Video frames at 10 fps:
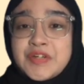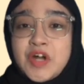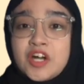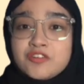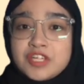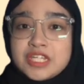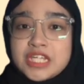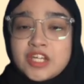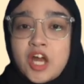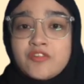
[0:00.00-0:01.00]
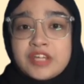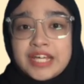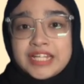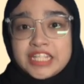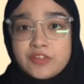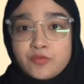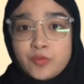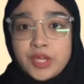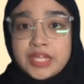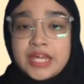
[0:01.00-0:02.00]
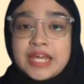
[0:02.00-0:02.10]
coefficient of -1